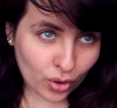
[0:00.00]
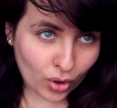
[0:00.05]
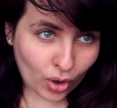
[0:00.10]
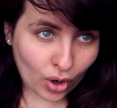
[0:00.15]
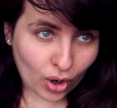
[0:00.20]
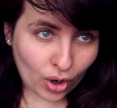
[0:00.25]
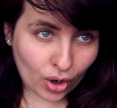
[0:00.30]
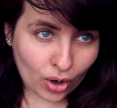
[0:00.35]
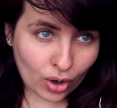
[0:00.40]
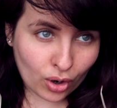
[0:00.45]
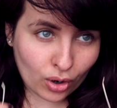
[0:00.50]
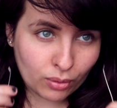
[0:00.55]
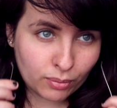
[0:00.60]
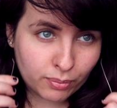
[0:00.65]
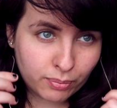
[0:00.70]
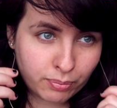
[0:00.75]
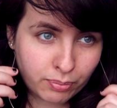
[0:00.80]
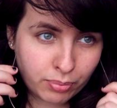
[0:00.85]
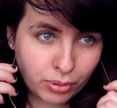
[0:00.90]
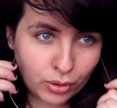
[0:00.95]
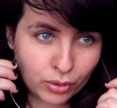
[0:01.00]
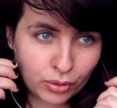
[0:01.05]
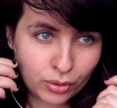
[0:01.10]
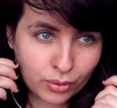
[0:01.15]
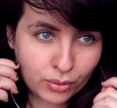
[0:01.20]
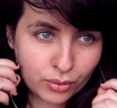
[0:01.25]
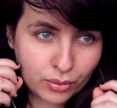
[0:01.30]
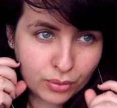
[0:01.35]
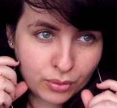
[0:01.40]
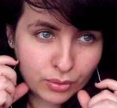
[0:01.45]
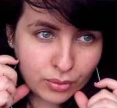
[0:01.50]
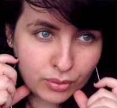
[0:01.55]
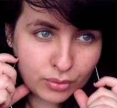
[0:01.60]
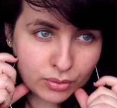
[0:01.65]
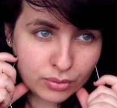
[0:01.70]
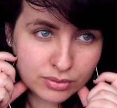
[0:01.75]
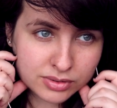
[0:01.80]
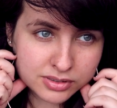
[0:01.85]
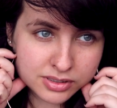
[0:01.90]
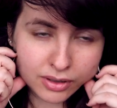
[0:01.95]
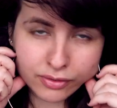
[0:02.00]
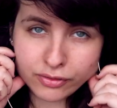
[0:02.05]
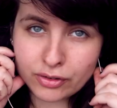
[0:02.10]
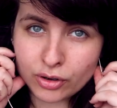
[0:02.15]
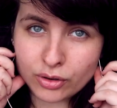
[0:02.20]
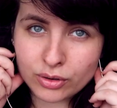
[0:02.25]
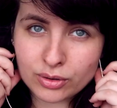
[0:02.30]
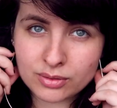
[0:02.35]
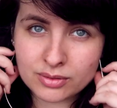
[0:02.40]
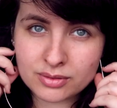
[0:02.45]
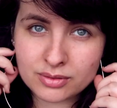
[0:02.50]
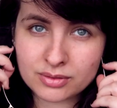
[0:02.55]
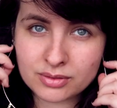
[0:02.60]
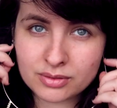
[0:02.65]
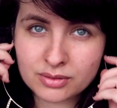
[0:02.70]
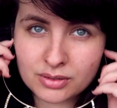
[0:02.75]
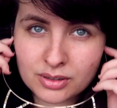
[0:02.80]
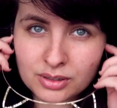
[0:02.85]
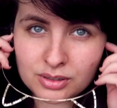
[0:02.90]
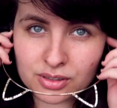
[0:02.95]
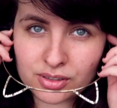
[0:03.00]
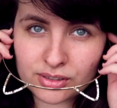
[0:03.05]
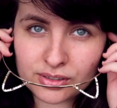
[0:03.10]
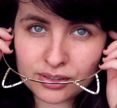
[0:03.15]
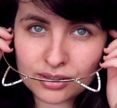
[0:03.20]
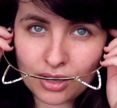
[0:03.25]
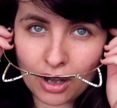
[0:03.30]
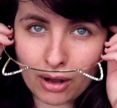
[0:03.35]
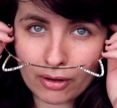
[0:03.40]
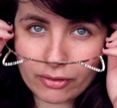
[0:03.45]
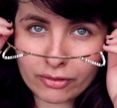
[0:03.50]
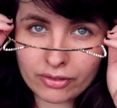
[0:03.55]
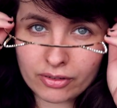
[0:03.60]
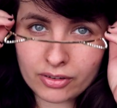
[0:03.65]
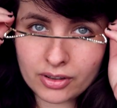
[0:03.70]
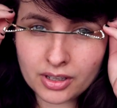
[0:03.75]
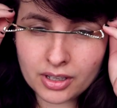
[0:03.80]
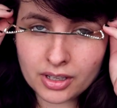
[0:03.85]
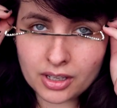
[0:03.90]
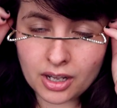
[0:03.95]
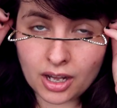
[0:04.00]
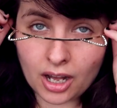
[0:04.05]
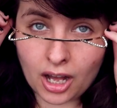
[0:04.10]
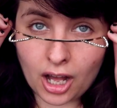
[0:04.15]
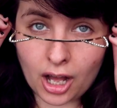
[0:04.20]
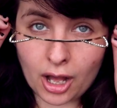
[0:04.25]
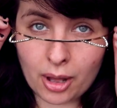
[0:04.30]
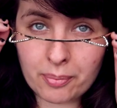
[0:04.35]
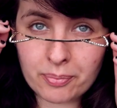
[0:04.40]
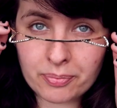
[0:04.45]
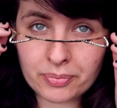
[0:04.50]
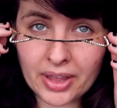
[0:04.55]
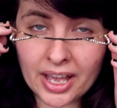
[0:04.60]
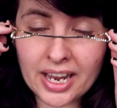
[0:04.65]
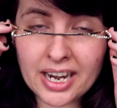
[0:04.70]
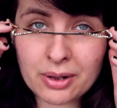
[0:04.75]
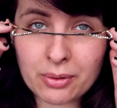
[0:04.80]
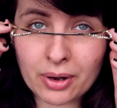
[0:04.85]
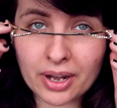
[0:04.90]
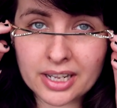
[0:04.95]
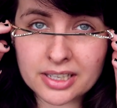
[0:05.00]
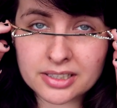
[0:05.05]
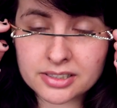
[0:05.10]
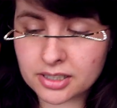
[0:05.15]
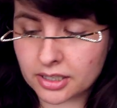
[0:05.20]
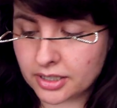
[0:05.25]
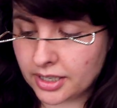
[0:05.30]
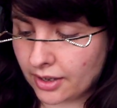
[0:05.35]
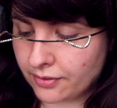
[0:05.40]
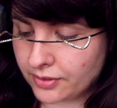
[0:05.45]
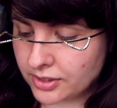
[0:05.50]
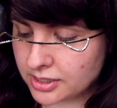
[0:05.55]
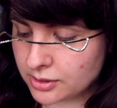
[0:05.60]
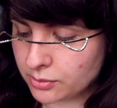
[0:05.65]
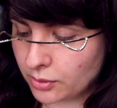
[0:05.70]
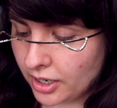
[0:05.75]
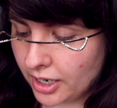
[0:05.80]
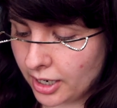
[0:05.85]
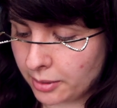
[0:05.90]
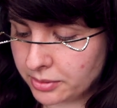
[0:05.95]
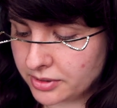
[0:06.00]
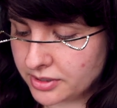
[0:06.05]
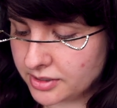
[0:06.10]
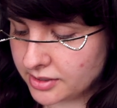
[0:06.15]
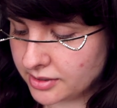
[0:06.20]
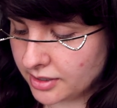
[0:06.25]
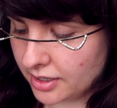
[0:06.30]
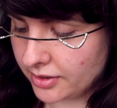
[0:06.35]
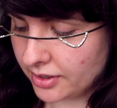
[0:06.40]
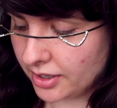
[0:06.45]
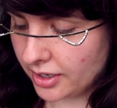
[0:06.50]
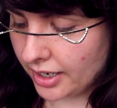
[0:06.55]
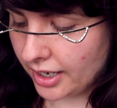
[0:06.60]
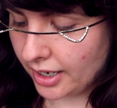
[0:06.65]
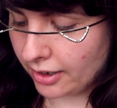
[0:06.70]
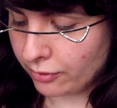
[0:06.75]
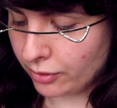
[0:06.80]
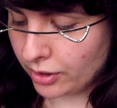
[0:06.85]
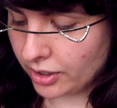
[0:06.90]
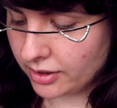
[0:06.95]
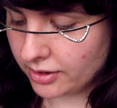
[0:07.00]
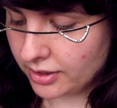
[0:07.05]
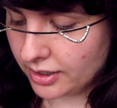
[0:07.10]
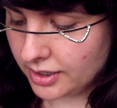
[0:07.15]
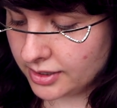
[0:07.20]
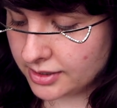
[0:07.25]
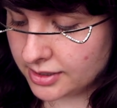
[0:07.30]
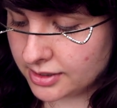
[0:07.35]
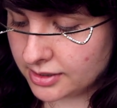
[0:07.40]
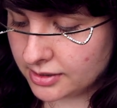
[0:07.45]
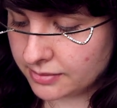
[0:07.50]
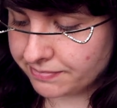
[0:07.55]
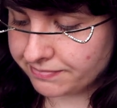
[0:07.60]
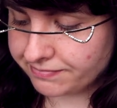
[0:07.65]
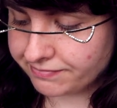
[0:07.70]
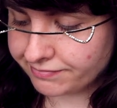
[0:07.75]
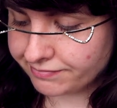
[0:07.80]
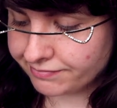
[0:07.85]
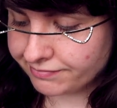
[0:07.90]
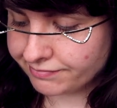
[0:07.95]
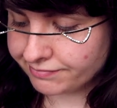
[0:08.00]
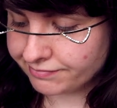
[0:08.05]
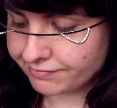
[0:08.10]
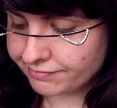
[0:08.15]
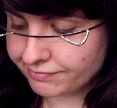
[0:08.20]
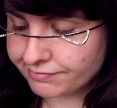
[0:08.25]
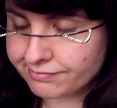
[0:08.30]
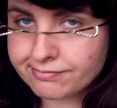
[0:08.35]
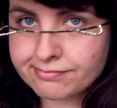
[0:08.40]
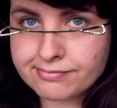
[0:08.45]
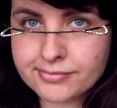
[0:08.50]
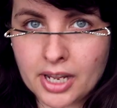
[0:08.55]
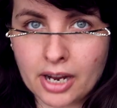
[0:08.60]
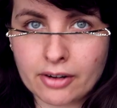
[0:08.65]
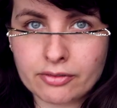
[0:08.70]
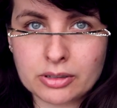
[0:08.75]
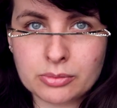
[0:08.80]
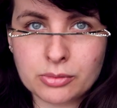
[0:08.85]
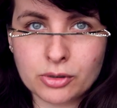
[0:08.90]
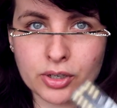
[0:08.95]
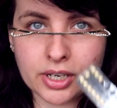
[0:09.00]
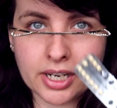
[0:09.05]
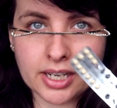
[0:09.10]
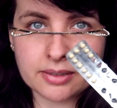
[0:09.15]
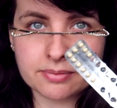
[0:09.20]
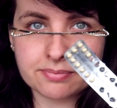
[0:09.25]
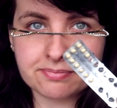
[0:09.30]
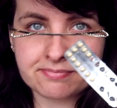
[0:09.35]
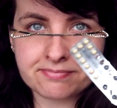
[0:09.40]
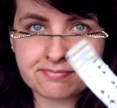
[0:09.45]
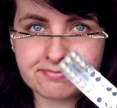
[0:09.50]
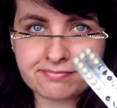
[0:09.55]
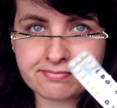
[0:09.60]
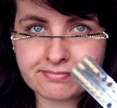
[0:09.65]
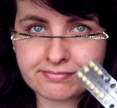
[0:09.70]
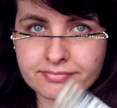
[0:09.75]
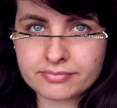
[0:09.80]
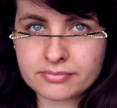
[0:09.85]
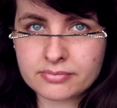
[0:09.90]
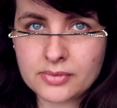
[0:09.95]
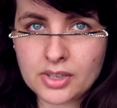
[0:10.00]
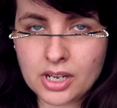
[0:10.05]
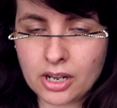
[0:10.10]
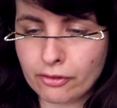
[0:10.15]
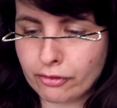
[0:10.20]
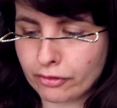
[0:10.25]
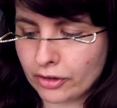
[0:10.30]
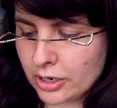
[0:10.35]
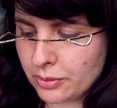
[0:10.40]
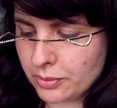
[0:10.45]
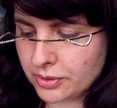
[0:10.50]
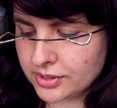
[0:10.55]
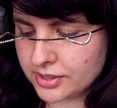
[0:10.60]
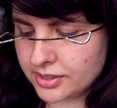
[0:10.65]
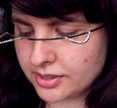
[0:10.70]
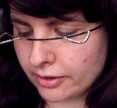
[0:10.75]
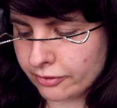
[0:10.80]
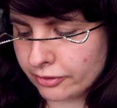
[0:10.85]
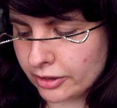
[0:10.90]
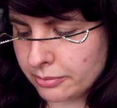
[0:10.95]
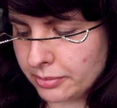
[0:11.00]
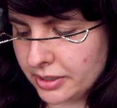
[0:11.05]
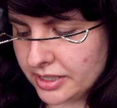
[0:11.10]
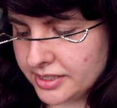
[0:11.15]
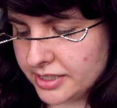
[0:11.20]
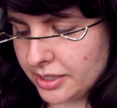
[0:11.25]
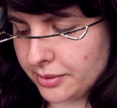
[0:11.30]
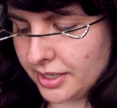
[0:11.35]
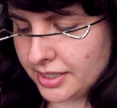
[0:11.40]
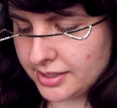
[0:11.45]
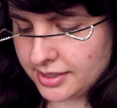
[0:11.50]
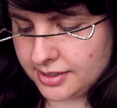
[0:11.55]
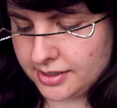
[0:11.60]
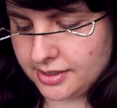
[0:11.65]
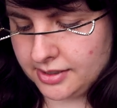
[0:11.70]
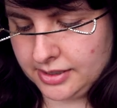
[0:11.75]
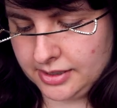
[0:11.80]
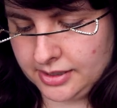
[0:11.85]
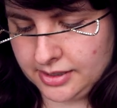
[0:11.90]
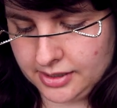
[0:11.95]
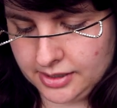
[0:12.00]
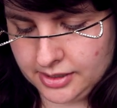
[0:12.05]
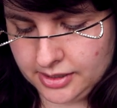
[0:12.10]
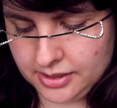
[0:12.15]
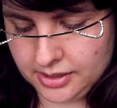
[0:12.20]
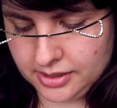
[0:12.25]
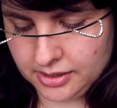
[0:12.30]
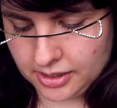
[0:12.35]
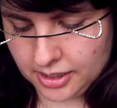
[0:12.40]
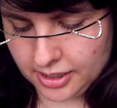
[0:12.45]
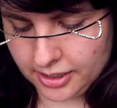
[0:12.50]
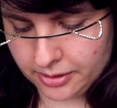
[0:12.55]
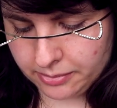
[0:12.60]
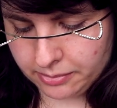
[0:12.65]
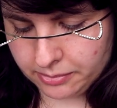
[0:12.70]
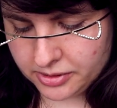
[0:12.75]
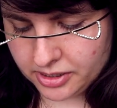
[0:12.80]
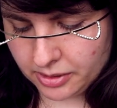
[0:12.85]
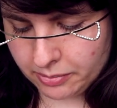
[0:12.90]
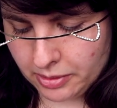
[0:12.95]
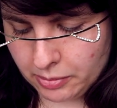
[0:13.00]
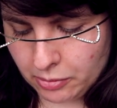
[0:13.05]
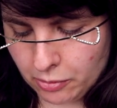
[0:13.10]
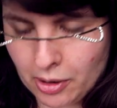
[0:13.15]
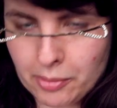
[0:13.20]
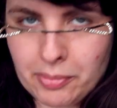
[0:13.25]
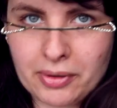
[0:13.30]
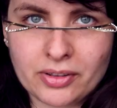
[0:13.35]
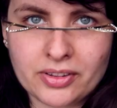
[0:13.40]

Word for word: I'll put stuff on and stuff. Um, anyway, so yeah, this is what happens, and then I have one of these every morning. For anyone suffering P C O S, um, some people might be